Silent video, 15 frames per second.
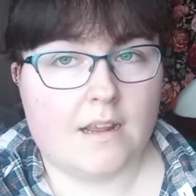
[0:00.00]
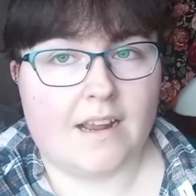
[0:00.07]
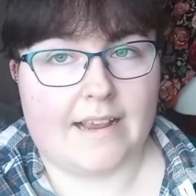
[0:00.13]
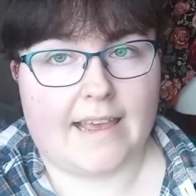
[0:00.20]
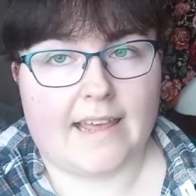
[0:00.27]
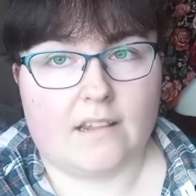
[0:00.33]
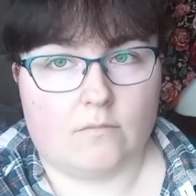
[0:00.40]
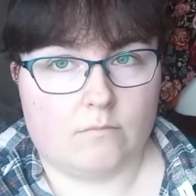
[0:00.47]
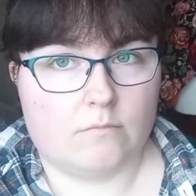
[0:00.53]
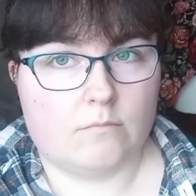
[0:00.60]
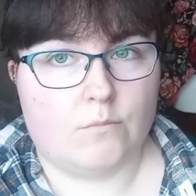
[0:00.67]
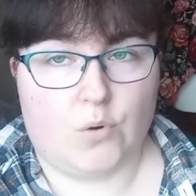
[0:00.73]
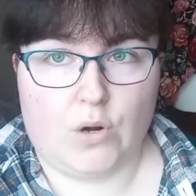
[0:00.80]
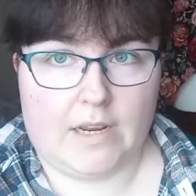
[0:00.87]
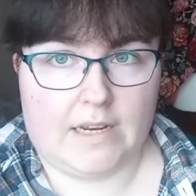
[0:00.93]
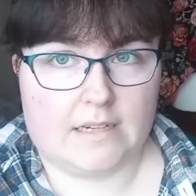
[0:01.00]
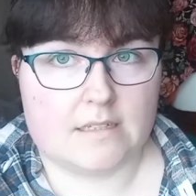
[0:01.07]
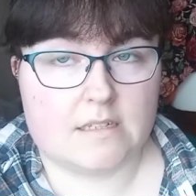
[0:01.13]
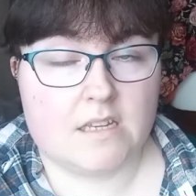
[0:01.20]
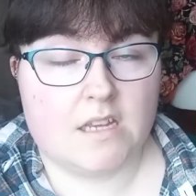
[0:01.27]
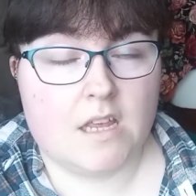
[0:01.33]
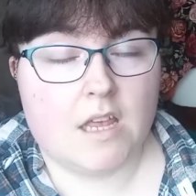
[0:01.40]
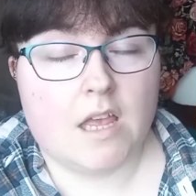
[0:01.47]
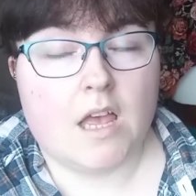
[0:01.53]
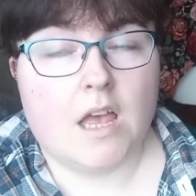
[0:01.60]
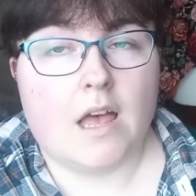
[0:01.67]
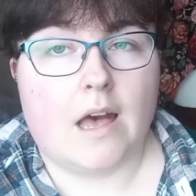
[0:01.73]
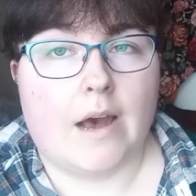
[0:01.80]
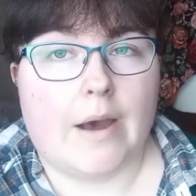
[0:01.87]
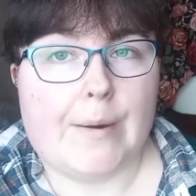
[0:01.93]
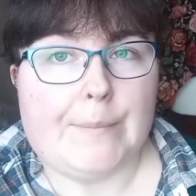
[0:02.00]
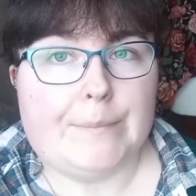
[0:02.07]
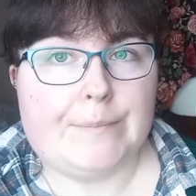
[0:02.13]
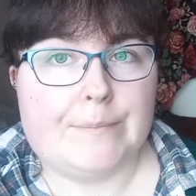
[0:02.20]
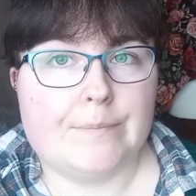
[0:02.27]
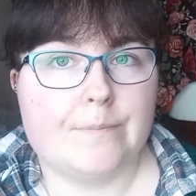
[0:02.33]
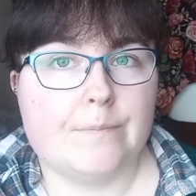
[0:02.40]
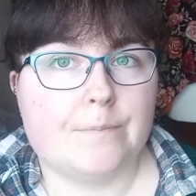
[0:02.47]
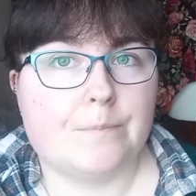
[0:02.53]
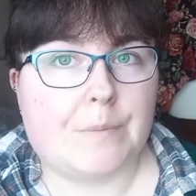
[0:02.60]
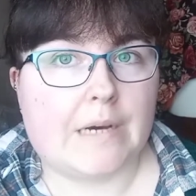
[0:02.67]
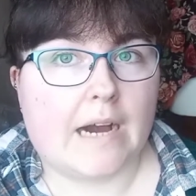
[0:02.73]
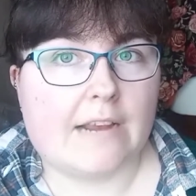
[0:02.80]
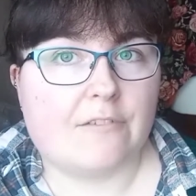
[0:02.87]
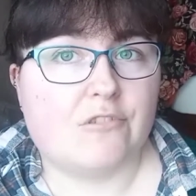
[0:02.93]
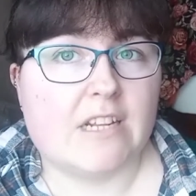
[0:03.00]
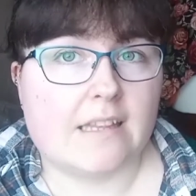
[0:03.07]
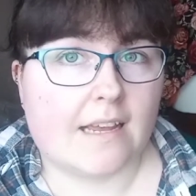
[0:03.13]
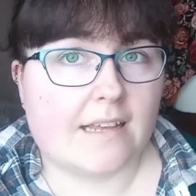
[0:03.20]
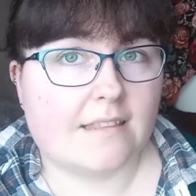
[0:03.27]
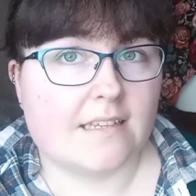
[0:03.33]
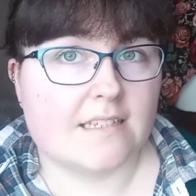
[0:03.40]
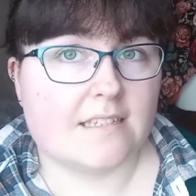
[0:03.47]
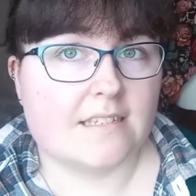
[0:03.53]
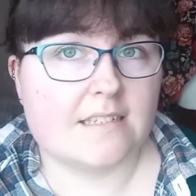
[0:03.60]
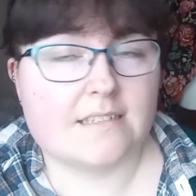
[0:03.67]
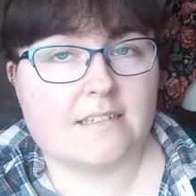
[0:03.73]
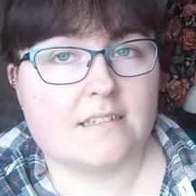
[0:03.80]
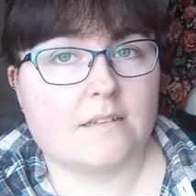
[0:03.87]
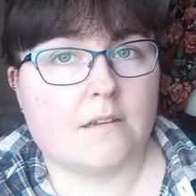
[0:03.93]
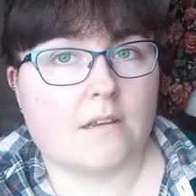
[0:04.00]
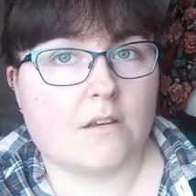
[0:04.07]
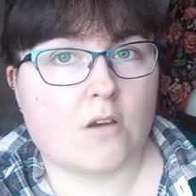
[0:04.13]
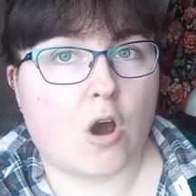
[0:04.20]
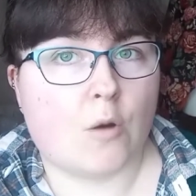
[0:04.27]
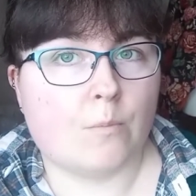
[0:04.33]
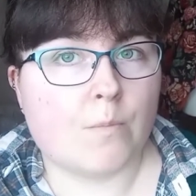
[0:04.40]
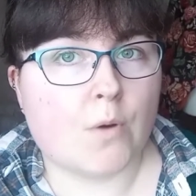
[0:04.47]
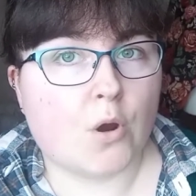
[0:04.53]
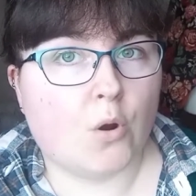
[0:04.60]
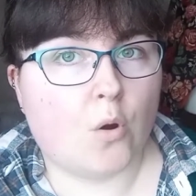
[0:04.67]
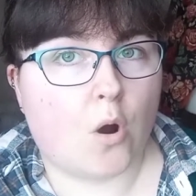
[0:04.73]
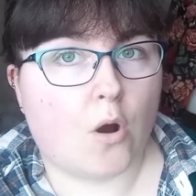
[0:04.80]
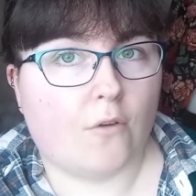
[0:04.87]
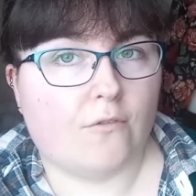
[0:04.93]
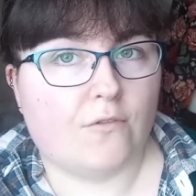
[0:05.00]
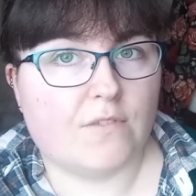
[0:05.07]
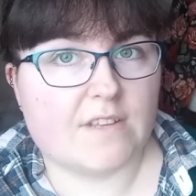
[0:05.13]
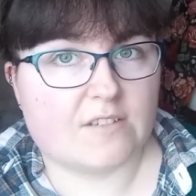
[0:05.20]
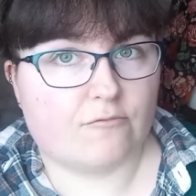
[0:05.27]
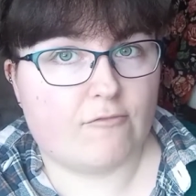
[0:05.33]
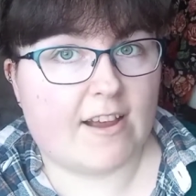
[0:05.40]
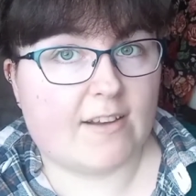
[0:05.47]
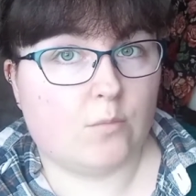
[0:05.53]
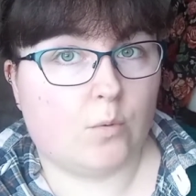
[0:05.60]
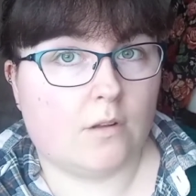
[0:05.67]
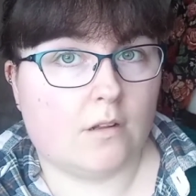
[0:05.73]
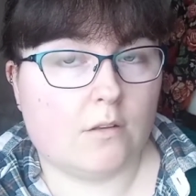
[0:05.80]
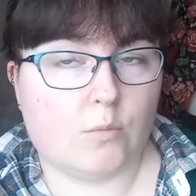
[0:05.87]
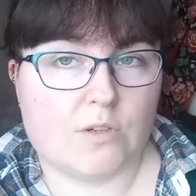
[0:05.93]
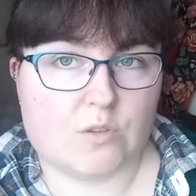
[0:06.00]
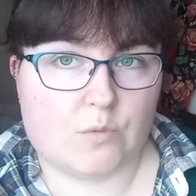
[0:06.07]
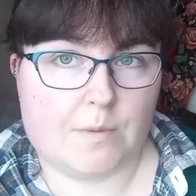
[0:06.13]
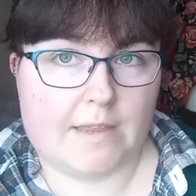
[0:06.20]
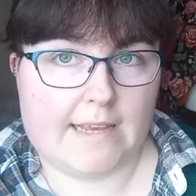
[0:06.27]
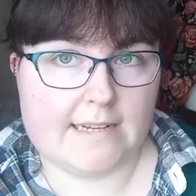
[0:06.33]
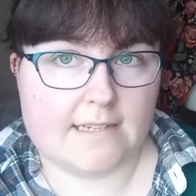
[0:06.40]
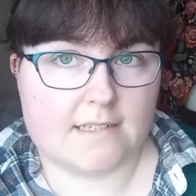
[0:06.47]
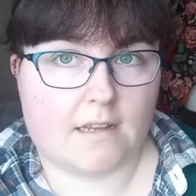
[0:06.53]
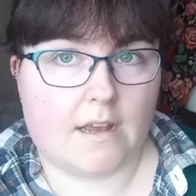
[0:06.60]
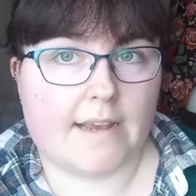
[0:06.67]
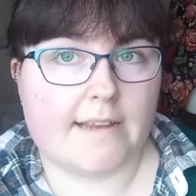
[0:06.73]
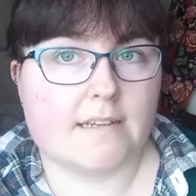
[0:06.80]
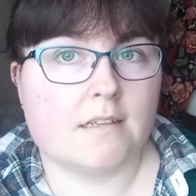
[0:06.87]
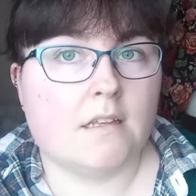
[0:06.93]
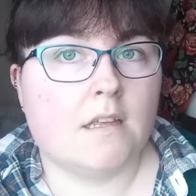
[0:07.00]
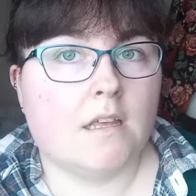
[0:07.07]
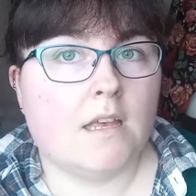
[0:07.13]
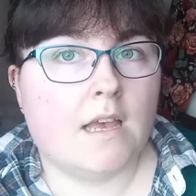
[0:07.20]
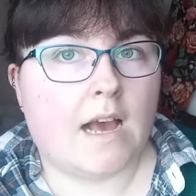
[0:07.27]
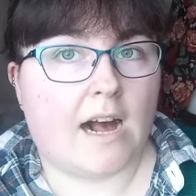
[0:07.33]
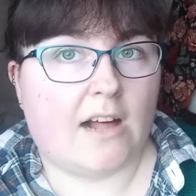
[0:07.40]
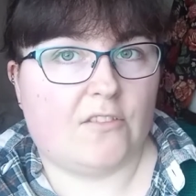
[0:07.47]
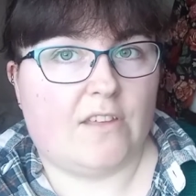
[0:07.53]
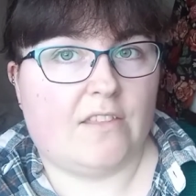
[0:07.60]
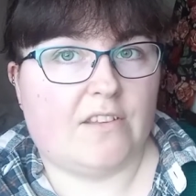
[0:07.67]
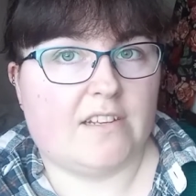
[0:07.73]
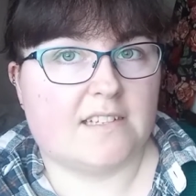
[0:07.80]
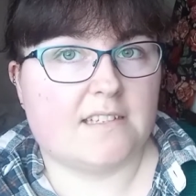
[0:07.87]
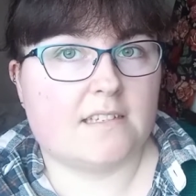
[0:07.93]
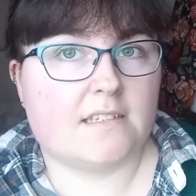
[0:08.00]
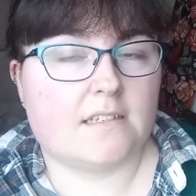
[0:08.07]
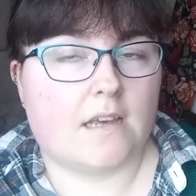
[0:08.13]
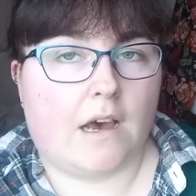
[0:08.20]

Again, more links. But I really like this combo of this red wool, which will be the inside, and then this